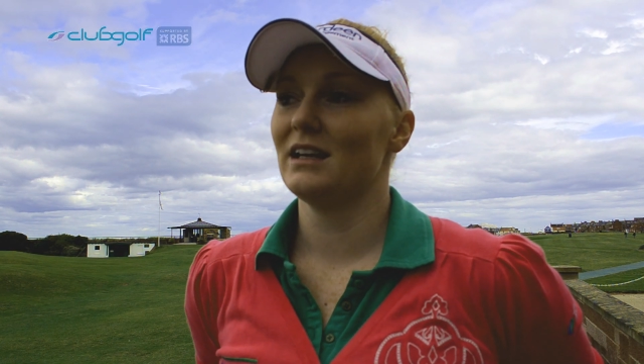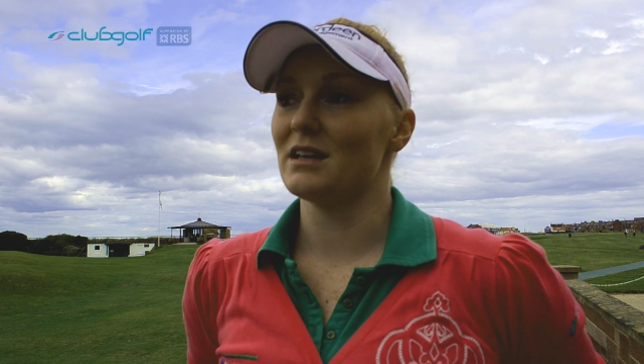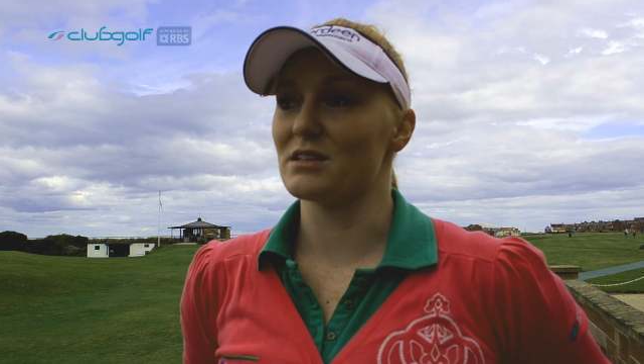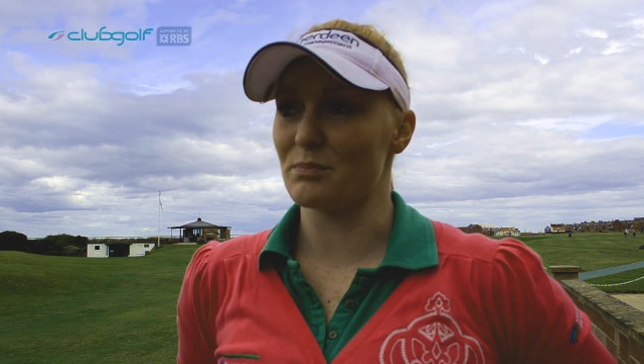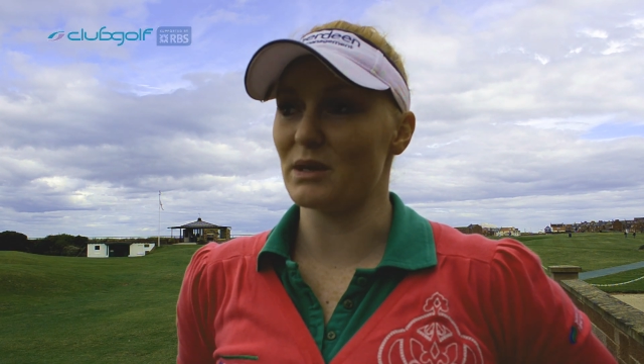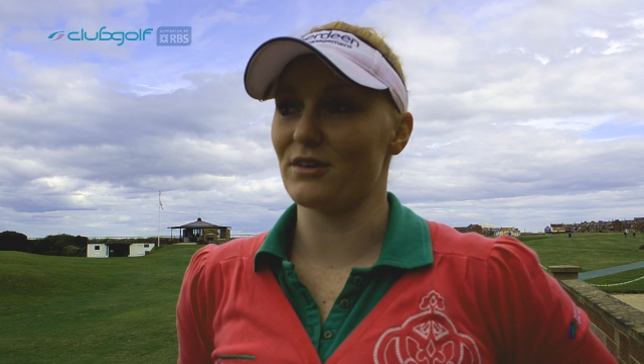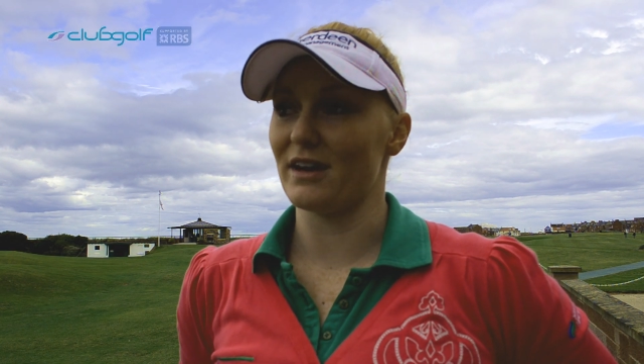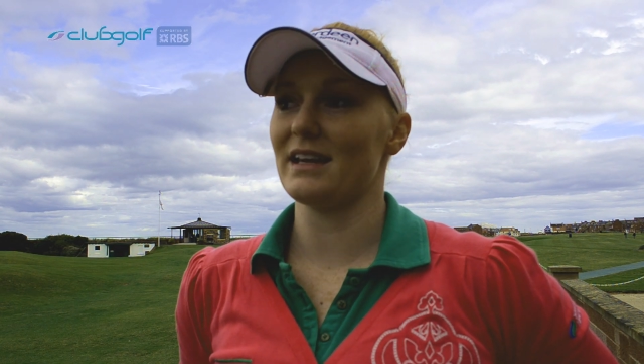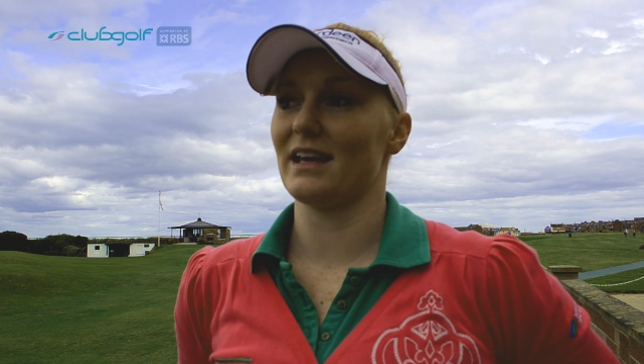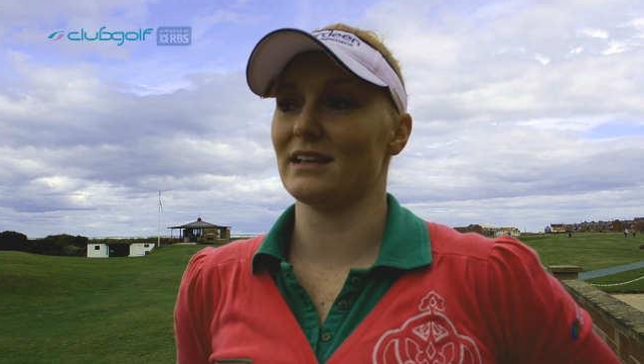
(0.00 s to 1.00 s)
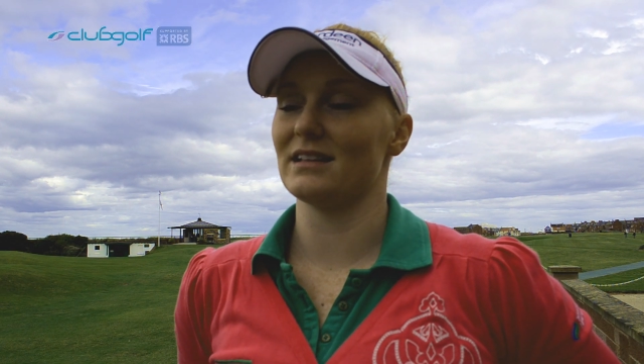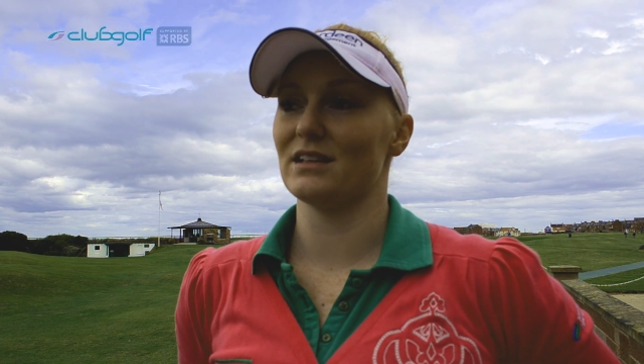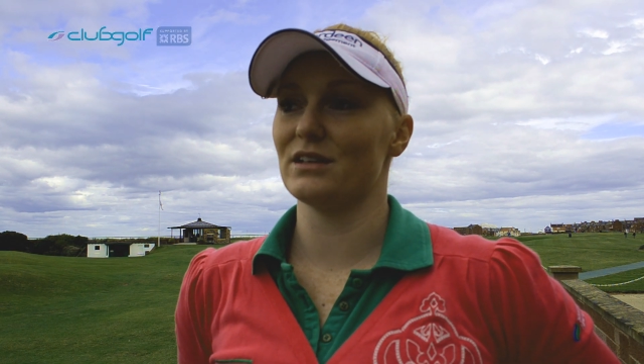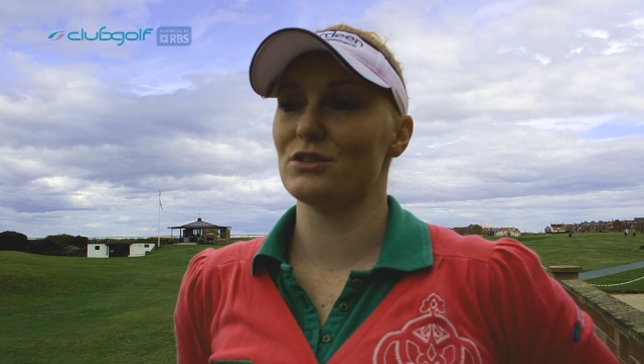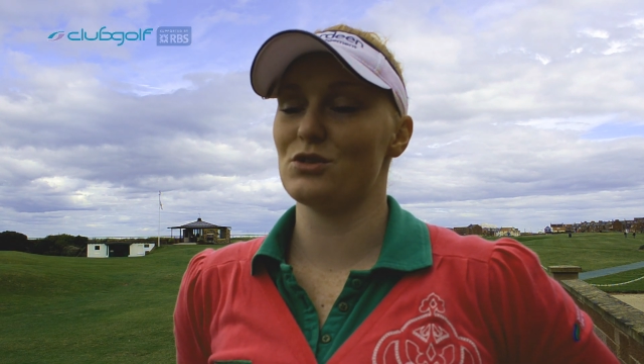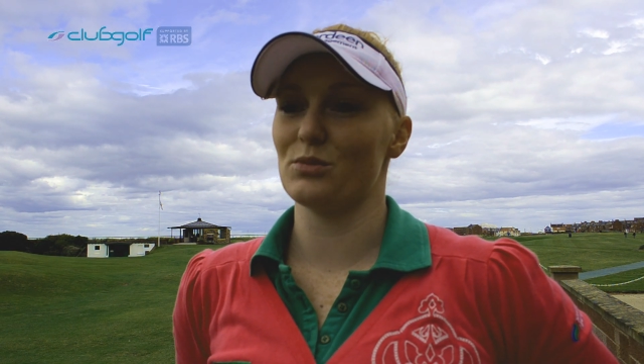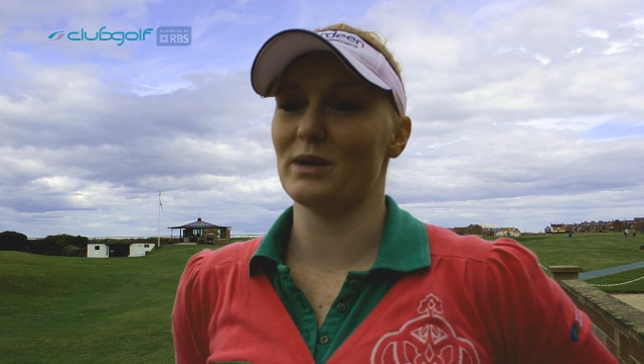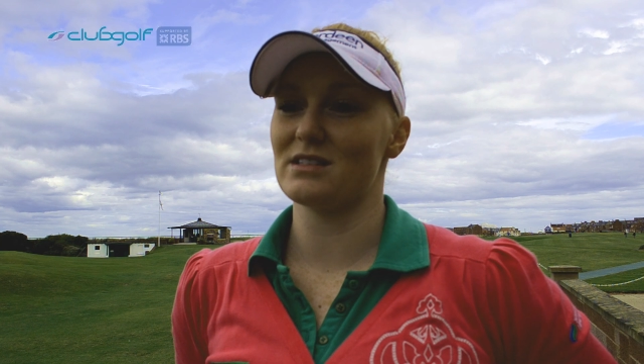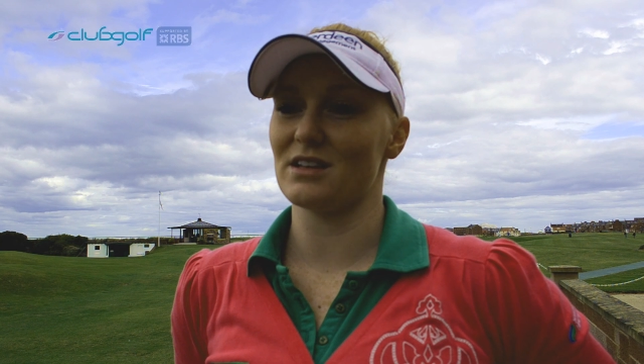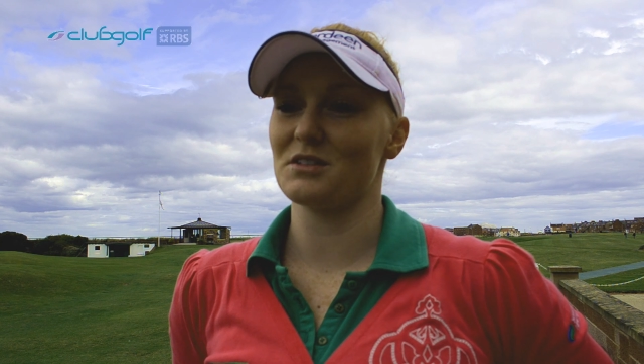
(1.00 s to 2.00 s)
it's been great getting the two
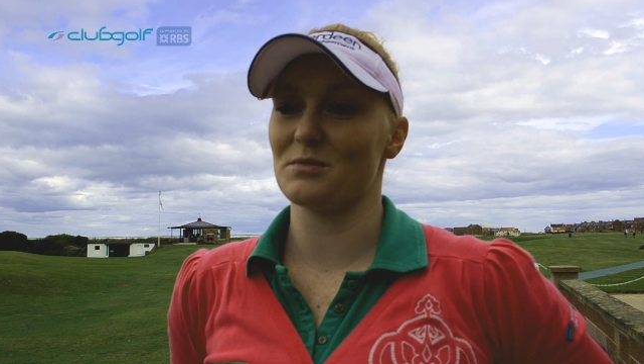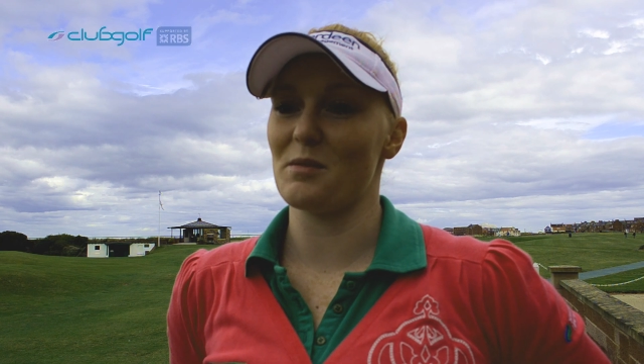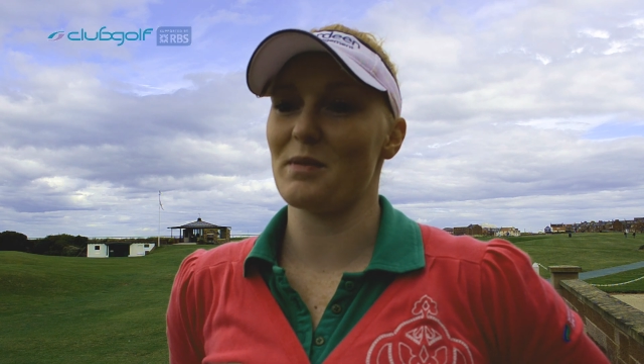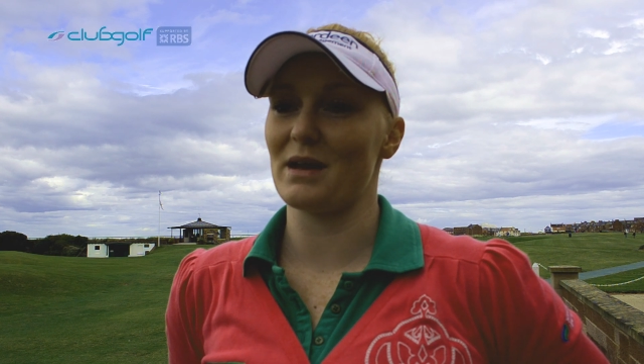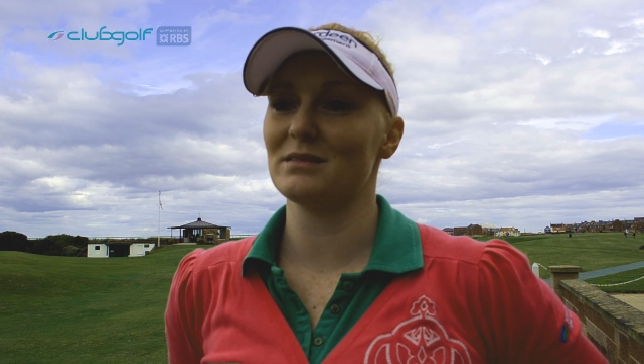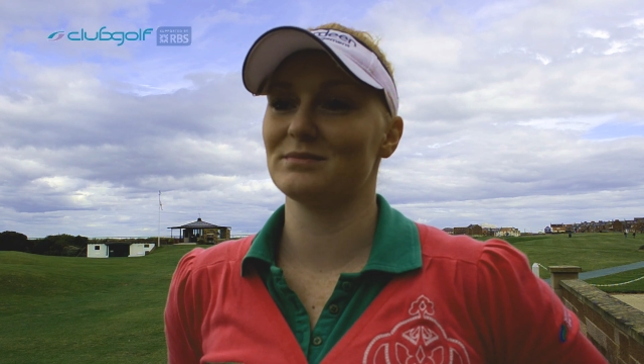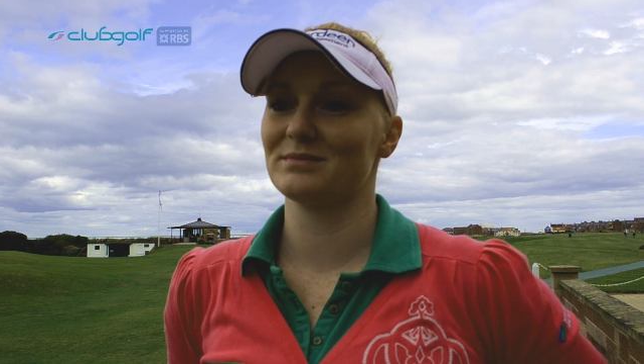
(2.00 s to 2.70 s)
wins under my belt,